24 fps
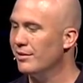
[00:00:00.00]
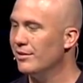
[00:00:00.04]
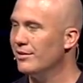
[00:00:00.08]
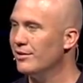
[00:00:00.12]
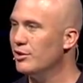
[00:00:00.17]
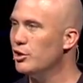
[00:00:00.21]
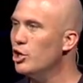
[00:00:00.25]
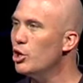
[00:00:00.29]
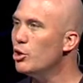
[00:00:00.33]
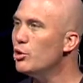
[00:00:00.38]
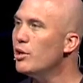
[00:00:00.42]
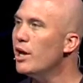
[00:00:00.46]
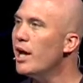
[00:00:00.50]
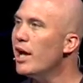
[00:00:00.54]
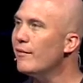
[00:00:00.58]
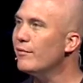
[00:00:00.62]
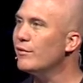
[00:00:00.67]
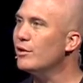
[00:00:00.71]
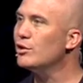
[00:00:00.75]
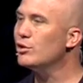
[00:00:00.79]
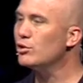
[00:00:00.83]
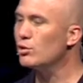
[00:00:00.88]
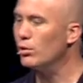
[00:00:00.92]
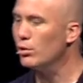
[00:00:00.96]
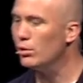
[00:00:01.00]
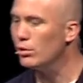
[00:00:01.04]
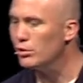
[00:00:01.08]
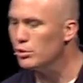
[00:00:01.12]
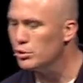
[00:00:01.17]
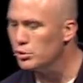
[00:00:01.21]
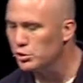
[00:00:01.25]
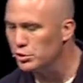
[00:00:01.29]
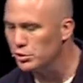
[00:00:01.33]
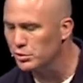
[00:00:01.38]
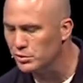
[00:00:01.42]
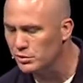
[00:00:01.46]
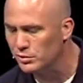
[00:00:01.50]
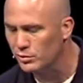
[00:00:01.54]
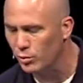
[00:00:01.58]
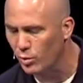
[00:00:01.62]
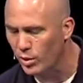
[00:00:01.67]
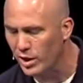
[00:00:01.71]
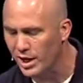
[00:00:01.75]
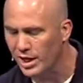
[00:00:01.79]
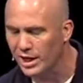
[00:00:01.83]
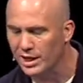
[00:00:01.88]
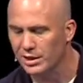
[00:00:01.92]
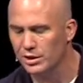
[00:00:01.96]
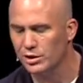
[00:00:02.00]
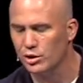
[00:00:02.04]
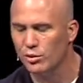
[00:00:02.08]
You know you have control issues when